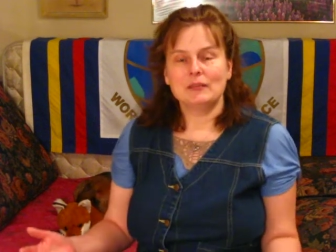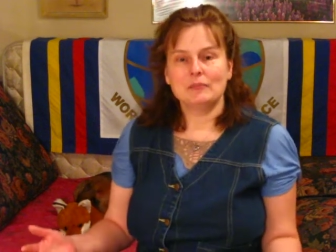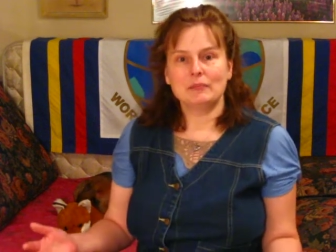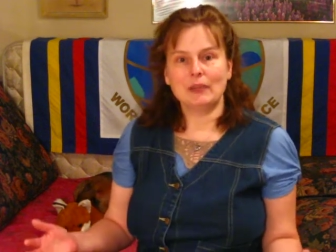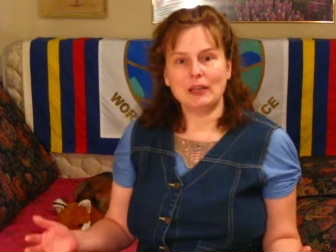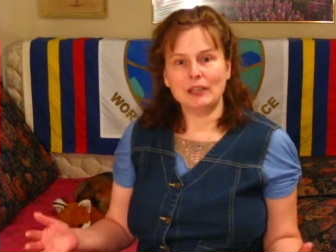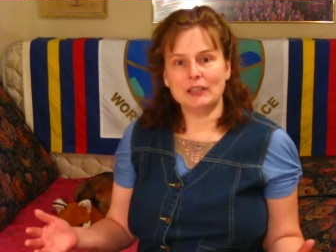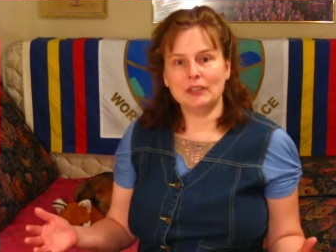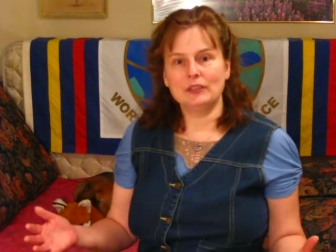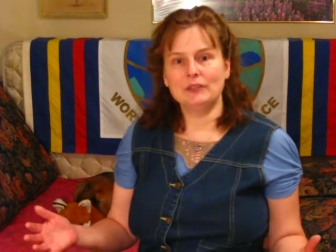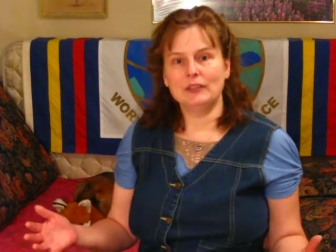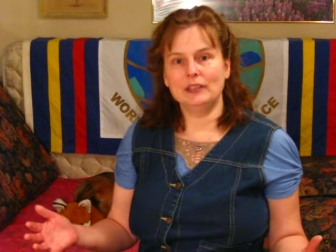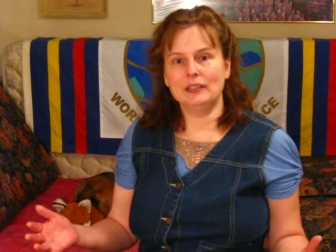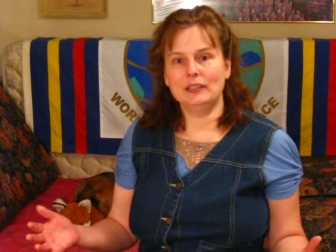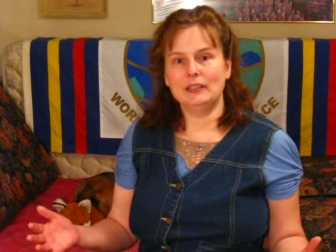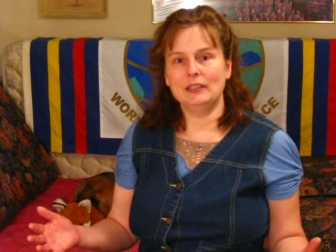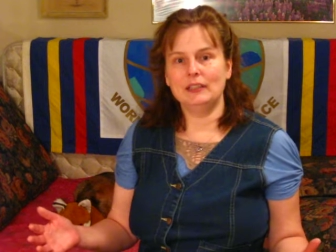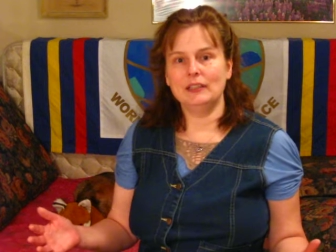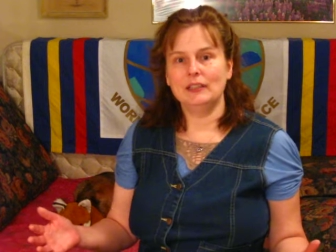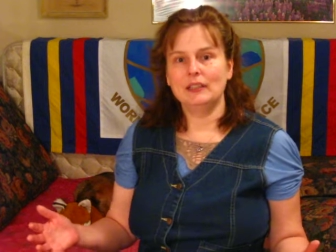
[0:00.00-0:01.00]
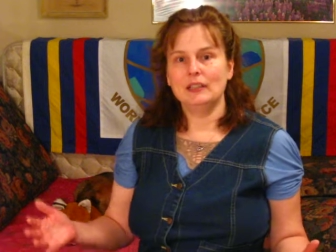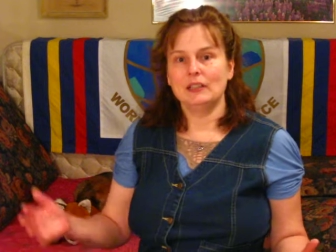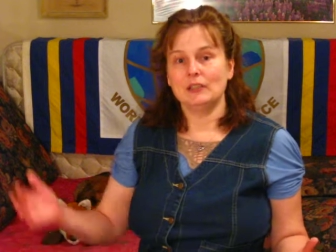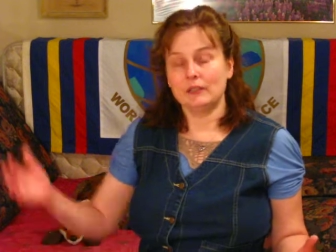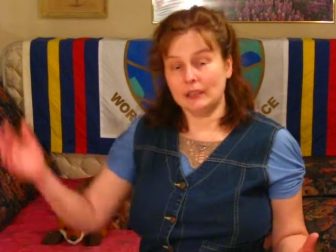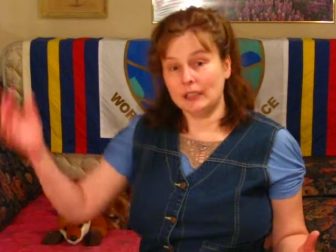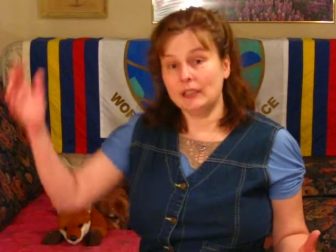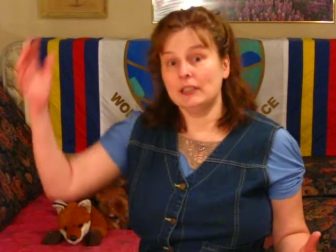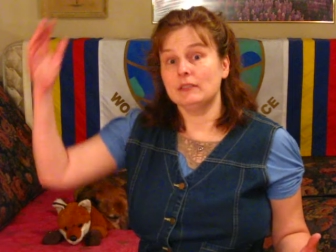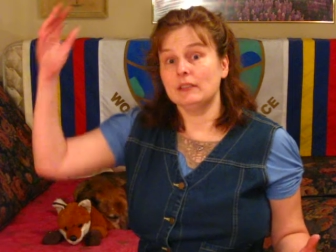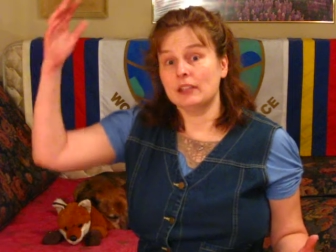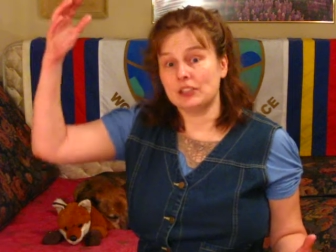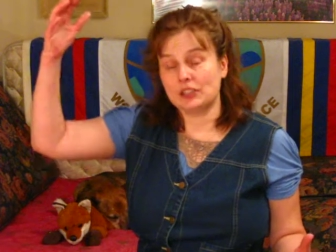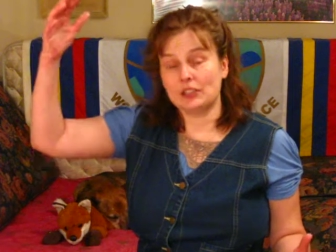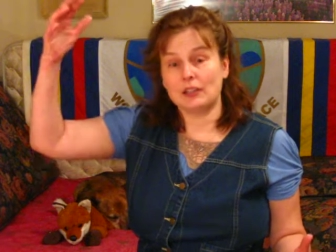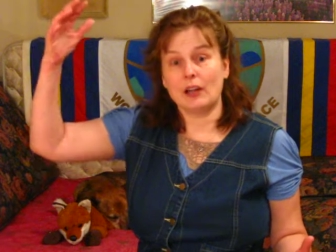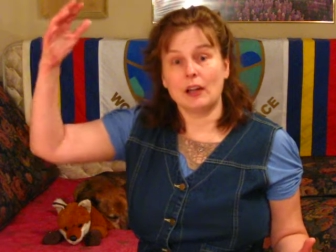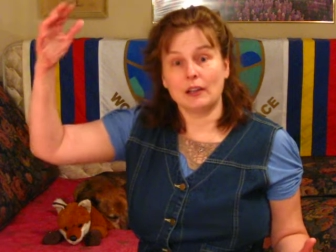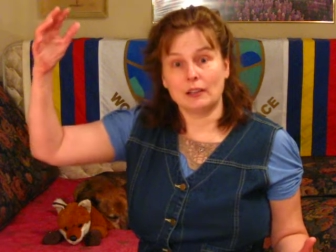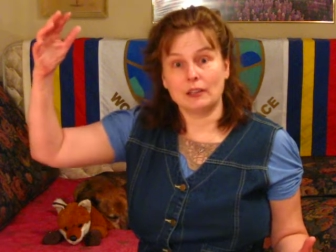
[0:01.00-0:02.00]
by greedy
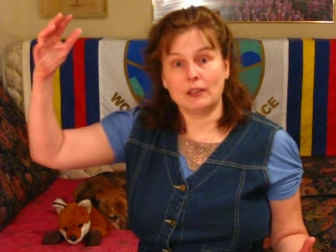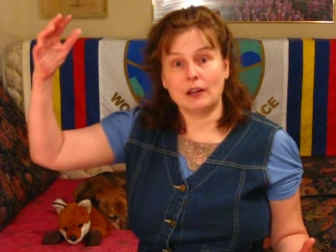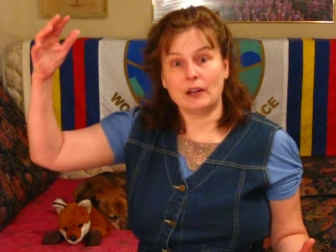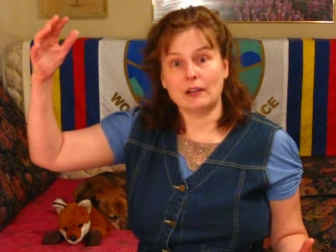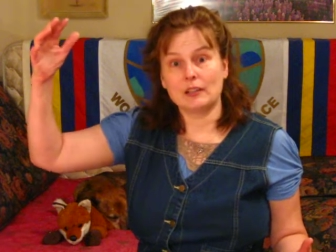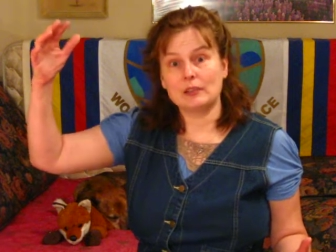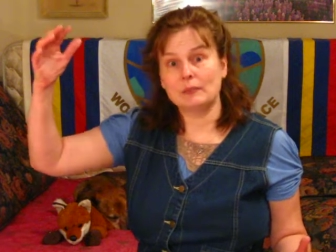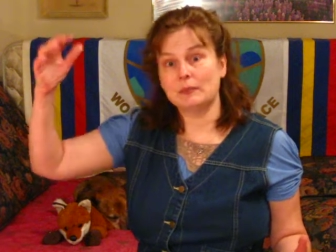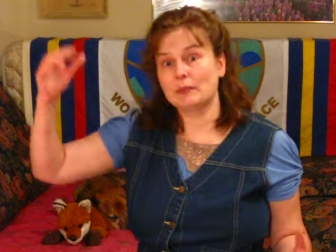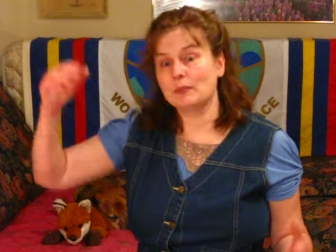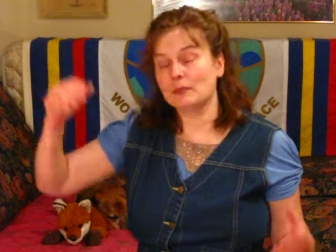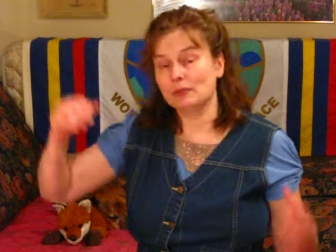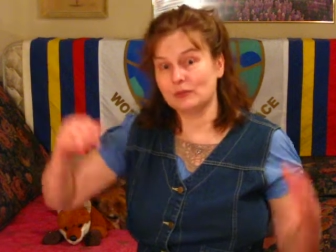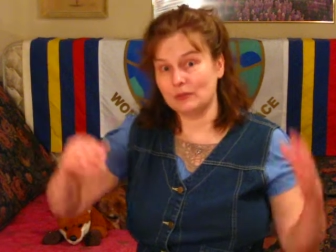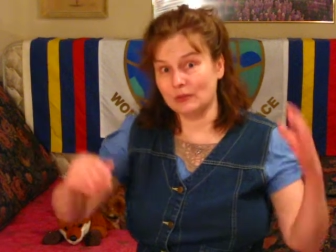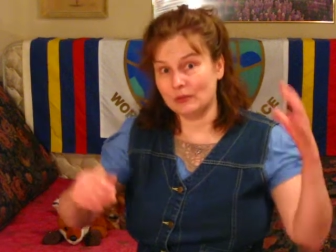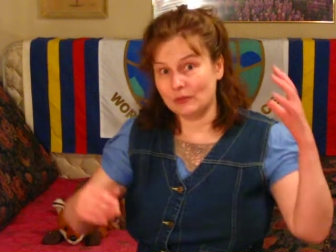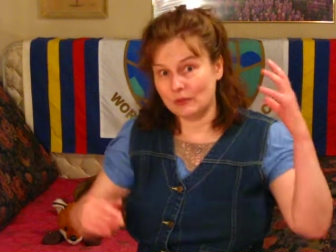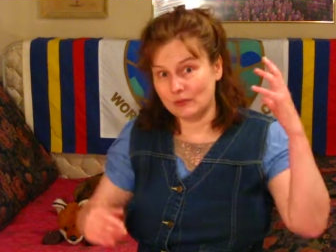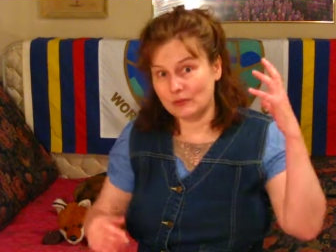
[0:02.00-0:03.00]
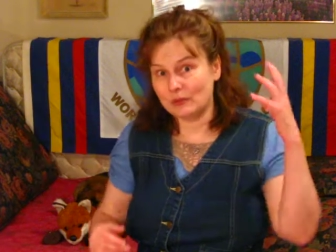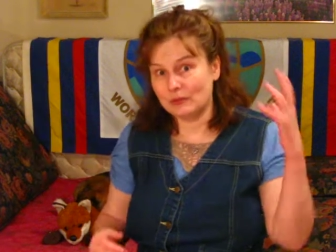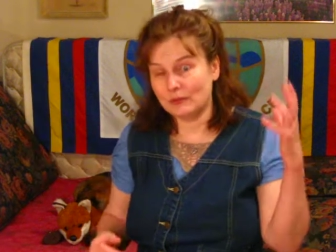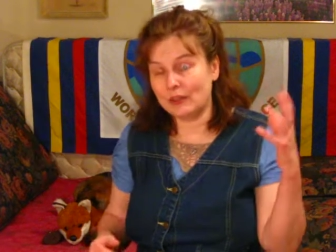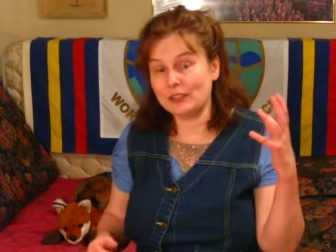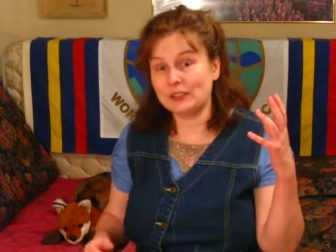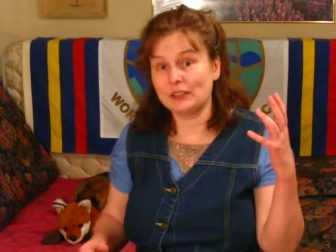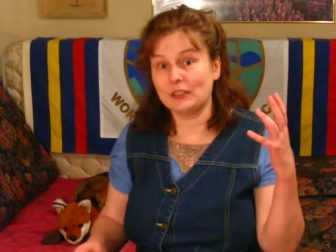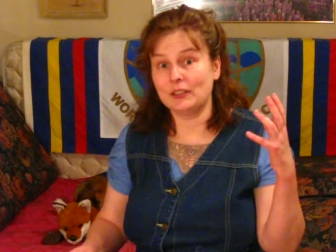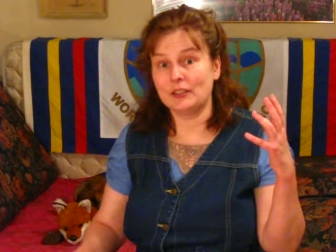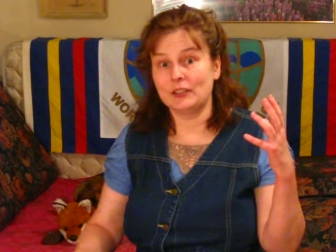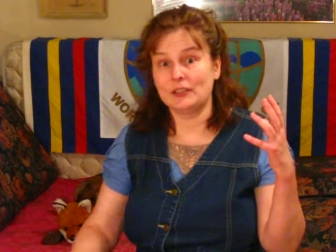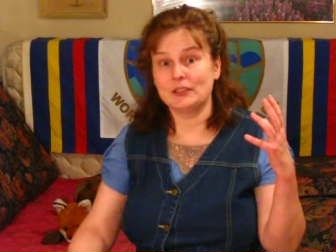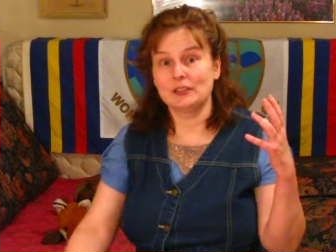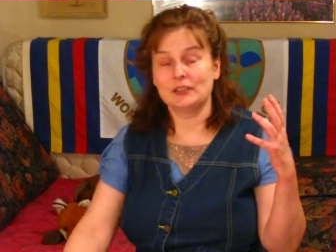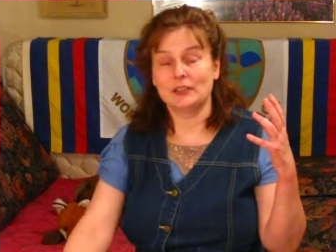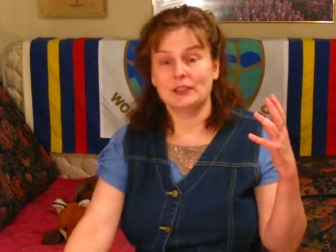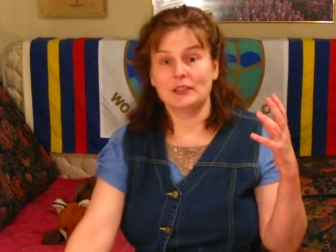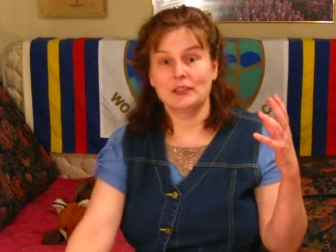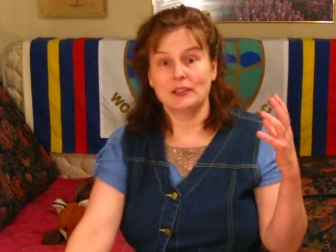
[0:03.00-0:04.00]
Russian oligarchs, but also
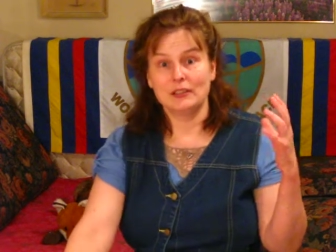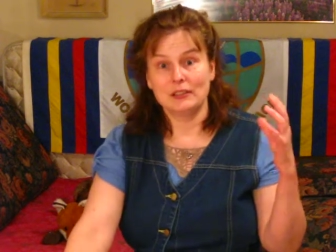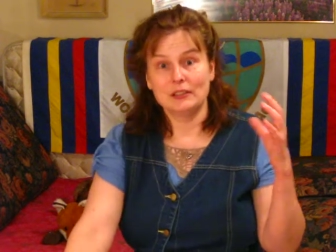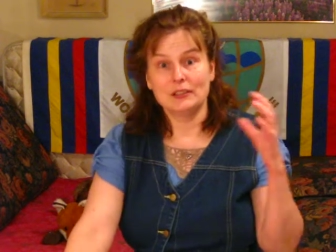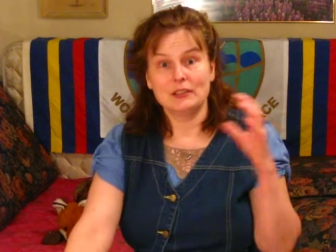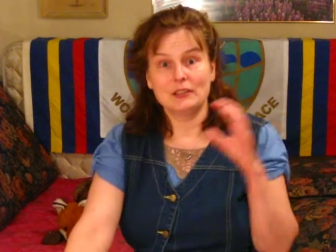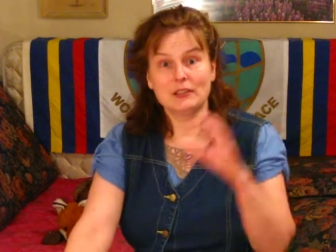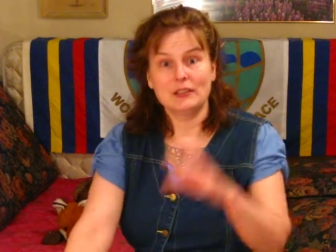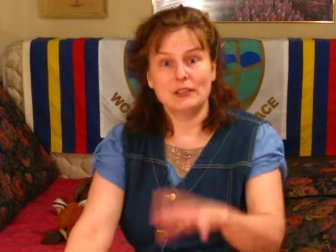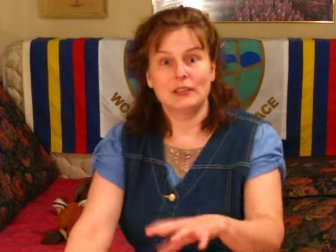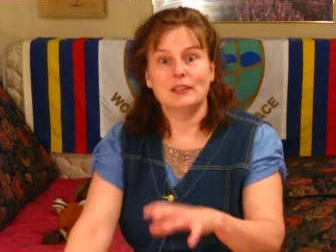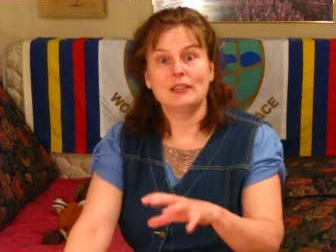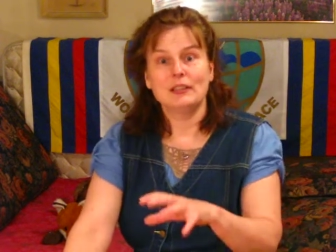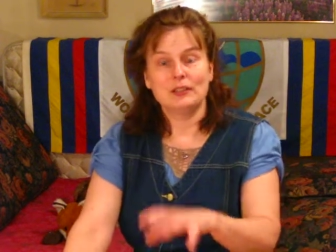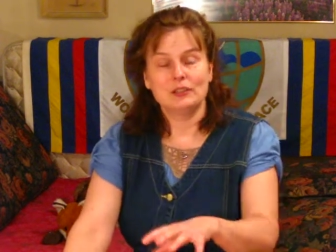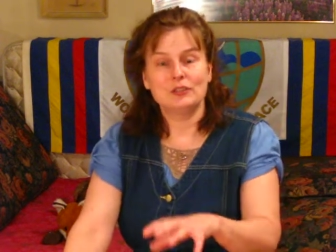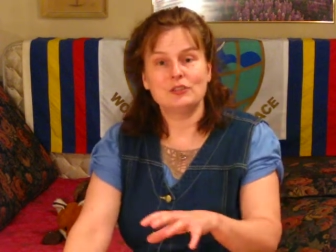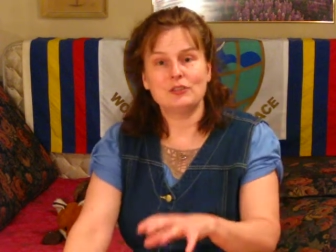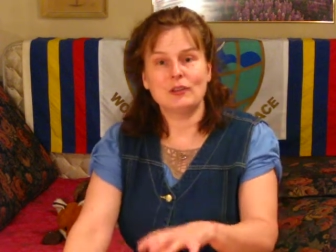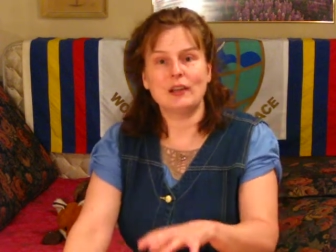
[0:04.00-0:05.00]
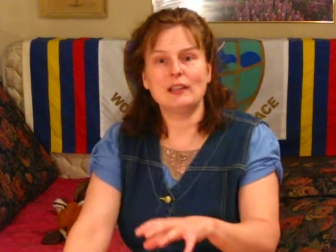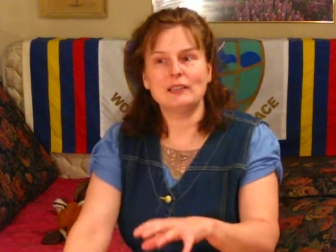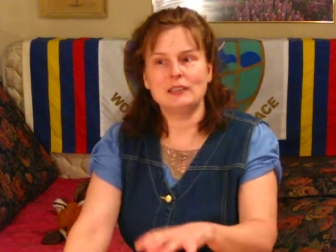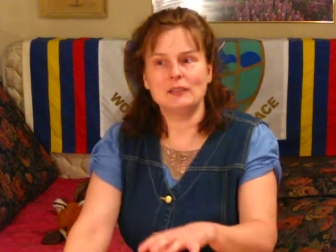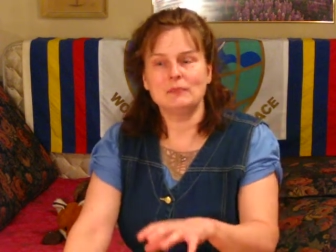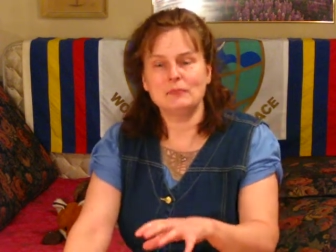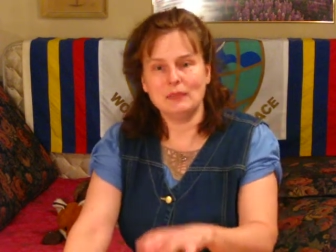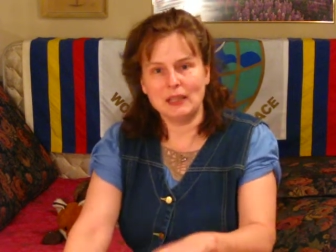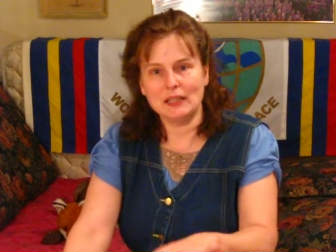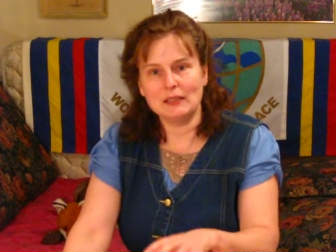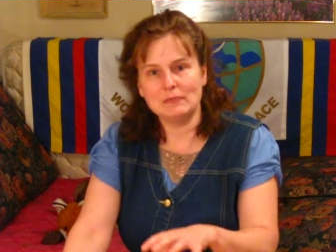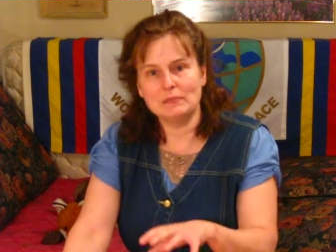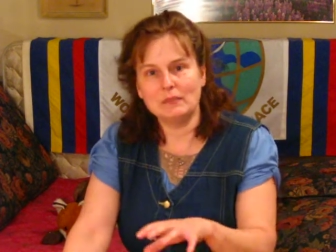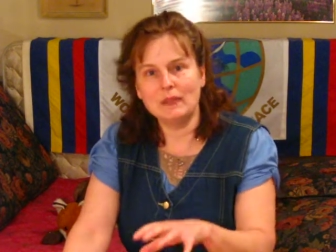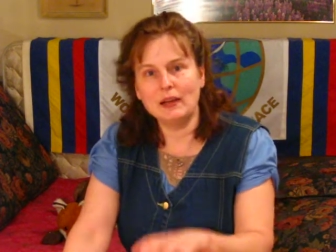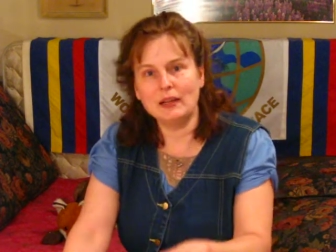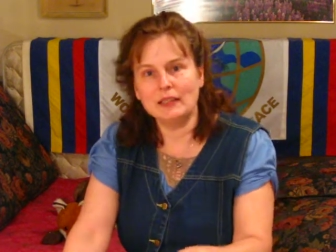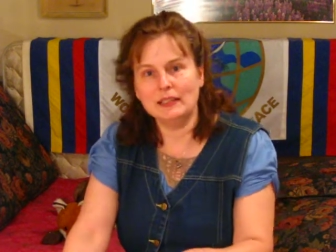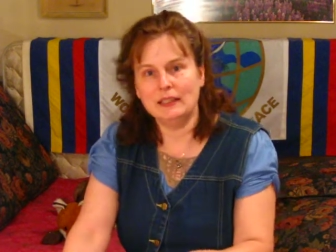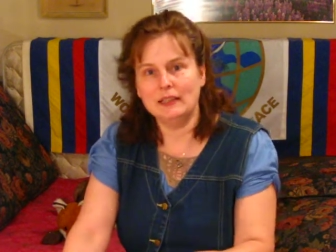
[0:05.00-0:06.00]
Westerners, trying to make
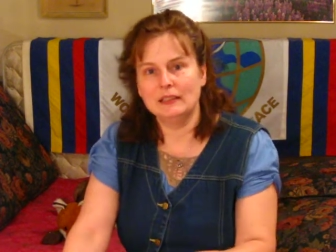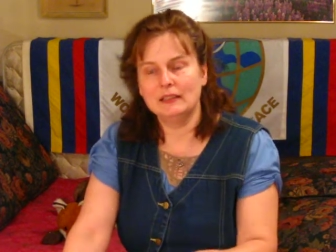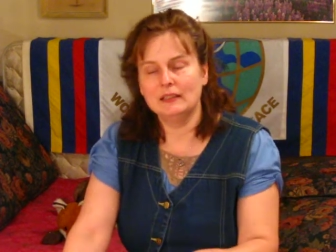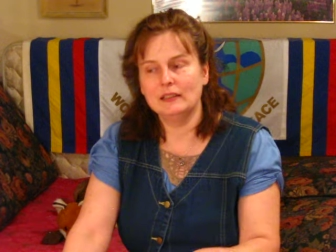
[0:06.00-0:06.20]
money